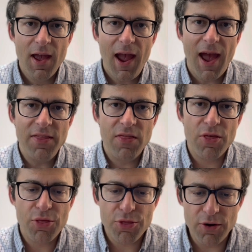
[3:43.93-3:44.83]
And then the
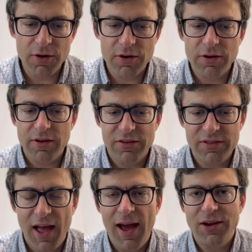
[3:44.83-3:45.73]
third is
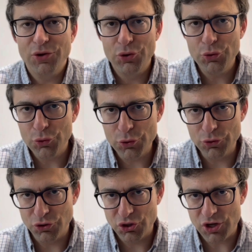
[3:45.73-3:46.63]
that
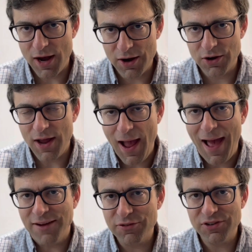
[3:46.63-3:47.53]
Google shared
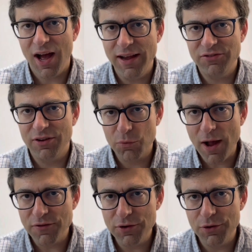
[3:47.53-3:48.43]
advertising
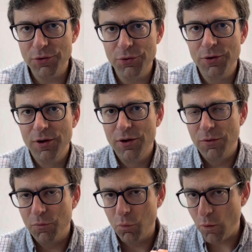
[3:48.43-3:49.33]
revenue
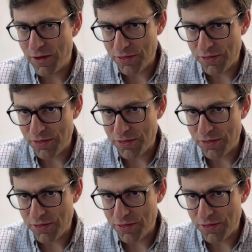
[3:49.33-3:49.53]
with